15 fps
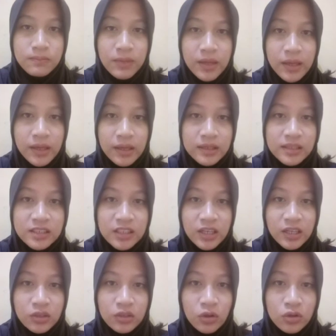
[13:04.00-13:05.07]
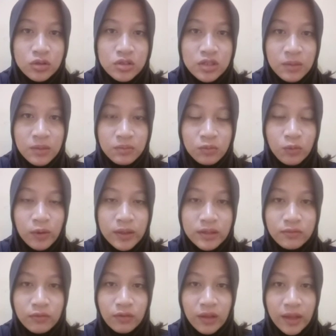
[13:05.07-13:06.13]
B. Check it on
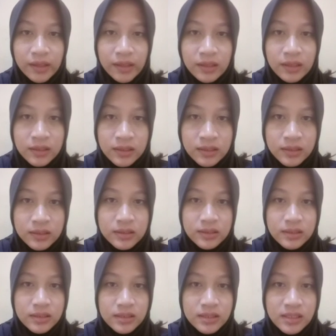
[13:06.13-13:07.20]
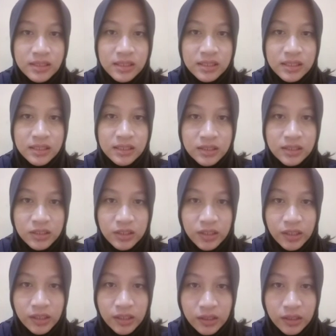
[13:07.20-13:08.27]
someone like. C.
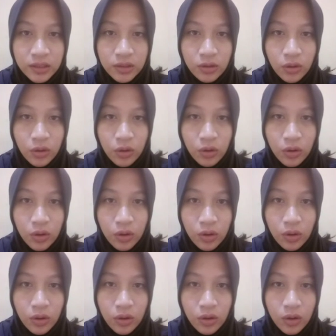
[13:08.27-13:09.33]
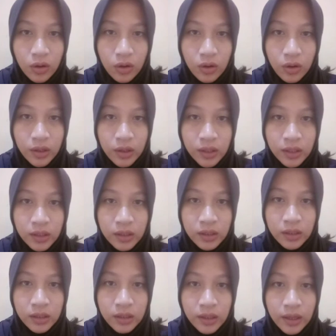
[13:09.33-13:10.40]
Check it
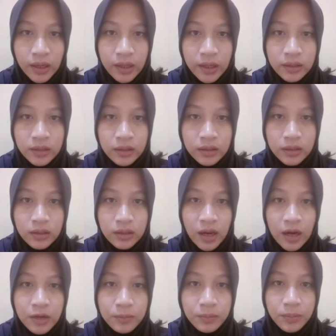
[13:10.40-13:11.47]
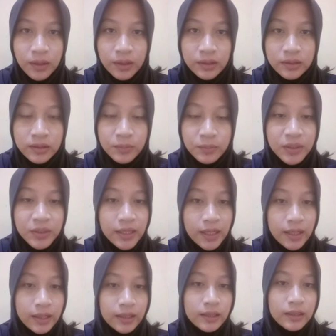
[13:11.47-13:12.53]
in at a airplane terminal.